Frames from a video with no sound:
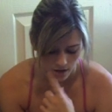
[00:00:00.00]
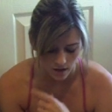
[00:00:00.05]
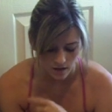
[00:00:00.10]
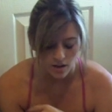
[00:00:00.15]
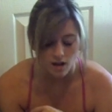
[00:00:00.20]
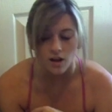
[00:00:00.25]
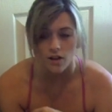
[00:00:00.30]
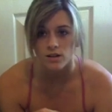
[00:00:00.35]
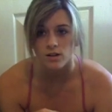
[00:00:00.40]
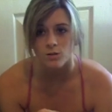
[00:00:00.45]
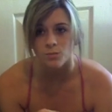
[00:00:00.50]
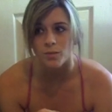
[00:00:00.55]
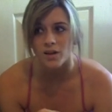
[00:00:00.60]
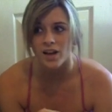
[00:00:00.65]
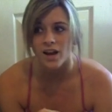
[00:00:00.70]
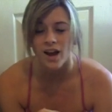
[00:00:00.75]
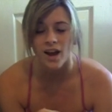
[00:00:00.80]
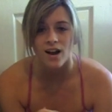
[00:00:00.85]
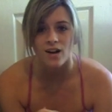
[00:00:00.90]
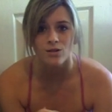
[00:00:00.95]
a Color
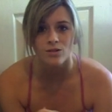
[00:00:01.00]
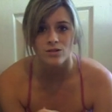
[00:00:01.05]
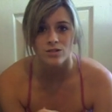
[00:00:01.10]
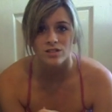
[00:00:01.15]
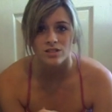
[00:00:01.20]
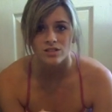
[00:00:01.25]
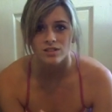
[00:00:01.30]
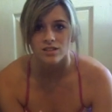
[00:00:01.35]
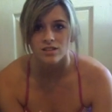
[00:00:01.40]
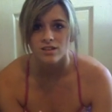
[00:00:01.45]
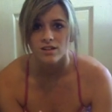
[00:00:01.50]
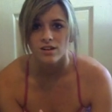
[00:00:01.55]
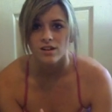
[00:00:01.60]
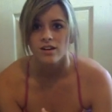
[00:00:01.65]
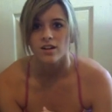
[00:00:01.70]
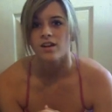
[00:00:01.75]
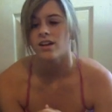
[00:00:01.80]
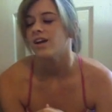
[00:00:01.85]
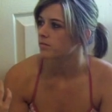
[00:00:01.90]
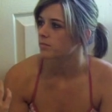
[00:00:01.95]
Me house.
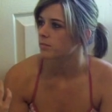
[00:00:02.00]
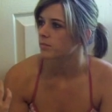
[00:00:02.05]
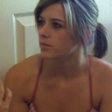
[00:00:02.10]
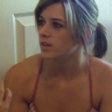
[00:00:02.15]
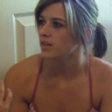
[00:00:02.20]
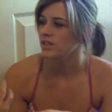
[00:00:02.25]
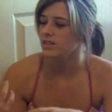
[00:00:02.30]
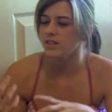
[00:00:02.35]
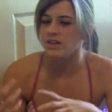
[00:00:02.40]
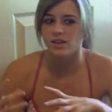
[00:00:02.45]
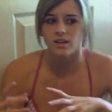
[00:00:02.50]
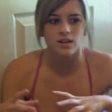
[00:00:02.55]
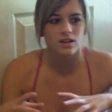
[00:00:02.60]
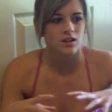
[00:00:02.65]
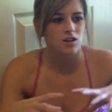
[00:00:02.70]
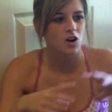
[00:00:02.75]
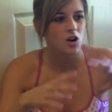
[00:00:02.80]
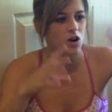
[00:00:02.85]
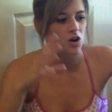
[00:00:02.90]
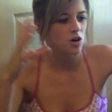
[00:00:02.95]
It's like a
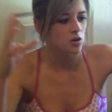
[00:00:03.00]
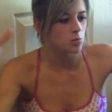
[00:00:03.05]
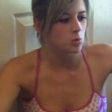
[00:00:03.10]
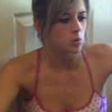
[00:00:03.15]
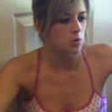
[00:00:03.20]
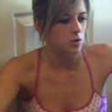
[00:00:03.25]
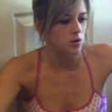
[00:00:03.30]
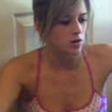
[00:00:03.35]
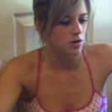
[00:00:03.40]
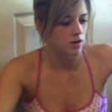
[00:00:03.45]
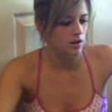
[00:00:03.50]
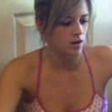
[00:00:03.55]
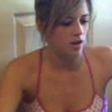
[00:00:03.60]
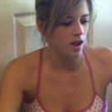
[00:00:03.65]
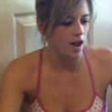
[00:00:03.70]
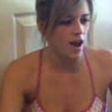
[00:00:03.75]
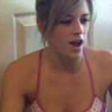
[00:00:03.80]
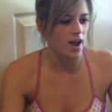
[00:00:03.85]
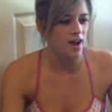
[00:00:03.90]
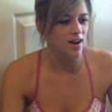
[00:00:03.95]
cardboard
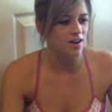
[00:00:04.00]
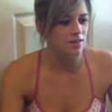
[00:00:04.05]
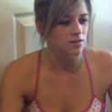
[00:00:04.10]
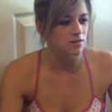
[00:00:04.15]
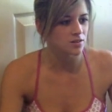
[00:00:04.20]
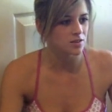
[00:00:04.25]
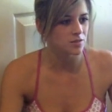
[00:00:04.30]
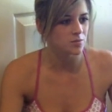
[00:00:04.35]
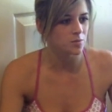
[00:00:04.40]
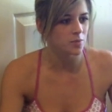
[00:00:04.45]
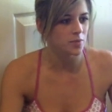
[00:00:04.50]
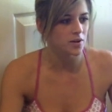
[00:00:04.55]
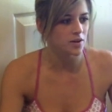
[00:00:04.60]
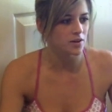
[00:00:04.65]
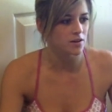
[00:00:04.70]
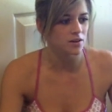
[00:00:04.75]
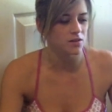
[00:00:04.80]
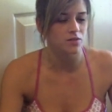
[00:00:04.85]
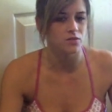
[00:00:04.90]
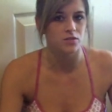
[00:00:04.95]
house big
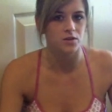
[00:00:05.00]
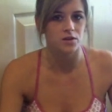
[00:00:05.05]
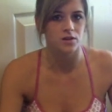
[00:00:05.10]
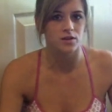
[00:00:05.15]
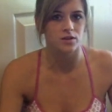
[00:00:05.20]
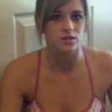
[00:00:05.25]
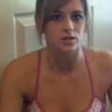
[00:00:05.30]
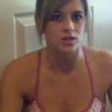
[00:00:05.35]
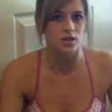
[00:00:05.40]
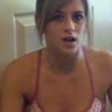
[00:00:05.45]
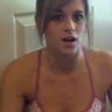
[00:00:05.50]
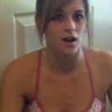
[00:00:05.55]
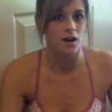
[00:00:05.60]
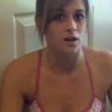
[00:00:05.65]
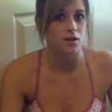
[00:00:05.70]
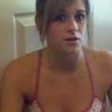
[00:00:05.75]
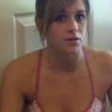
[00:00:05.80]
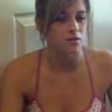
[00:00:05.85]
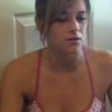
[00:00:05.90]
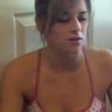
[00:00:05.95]
enough for your
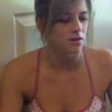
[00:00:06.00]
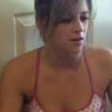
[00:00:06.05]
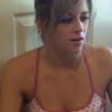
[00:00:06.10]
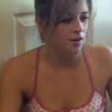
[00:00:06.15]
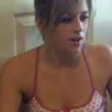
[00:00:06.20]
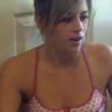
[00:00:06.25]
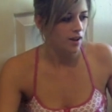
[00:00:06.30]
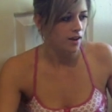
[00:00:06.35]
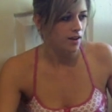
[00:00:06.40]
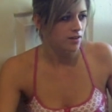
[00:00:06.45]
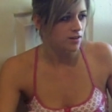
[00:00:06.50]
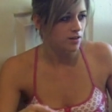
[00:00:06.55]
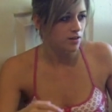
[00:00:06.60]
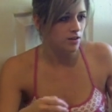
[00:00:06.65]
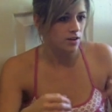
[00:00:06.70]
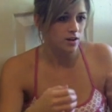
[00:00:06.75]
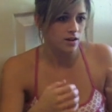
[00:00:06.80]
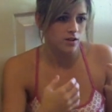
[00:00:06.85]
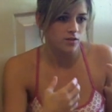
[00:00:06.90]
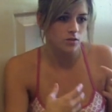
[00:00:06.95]
child and you
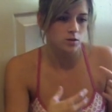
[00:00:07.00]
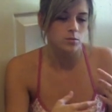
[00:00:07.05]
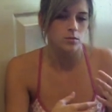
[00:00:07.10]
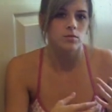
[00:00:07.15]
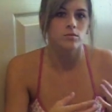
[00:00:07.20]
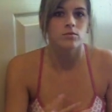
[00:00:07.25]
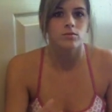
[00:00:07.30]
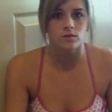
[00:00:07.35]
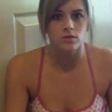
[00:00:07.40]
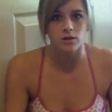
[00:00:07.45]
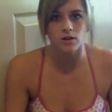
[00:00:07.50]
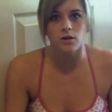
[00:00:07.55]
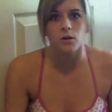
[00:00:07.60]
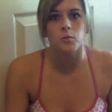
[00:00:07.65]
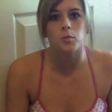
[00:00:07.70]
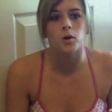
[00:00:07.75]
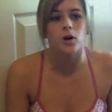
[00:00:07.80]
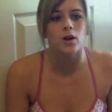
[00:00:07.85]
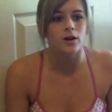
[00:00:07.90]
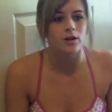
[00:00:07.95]
can give them, you
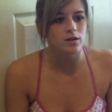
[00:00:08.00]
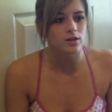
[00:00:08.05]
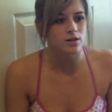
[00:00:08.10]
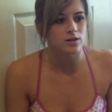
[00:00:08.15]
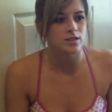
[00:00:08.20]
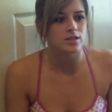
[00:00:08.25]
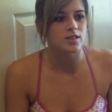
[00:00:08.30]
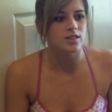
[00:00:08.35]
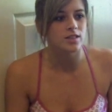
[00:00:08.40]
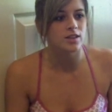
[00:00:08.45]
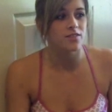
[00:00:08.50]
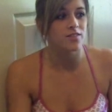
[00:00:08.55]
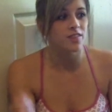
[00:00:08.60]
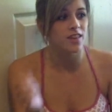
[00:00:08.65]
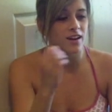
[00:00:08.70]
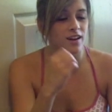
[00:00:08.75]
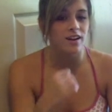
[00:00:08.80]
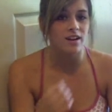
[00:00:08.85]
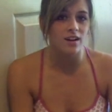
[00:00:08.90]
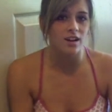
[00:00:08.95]
know, markers and stuff and
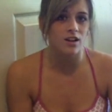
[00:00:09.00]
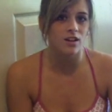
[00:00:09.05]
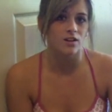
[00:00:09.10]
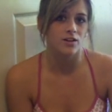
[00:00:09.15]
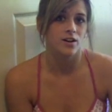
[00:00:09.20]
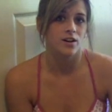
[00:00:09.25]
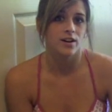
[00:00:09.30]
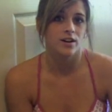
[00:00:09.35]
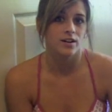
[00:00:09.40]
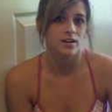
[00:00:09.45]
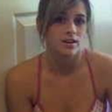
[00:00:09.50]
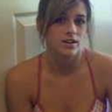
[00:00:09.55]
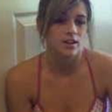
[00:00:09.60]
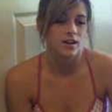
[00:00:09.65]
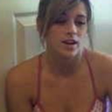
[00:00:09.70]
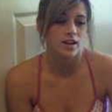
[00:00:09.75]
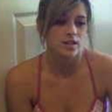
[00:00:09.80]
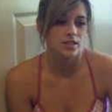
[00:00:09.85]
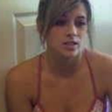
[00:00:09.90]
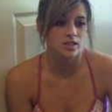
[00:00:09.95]
they can color it.
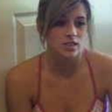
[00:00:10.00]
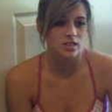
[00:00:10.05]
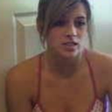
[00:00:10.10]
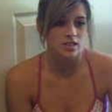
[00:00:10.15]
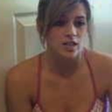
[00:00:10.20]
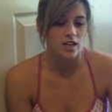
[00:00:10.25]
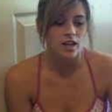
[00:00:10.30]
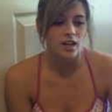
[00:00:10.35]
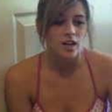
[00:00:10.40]
It's just,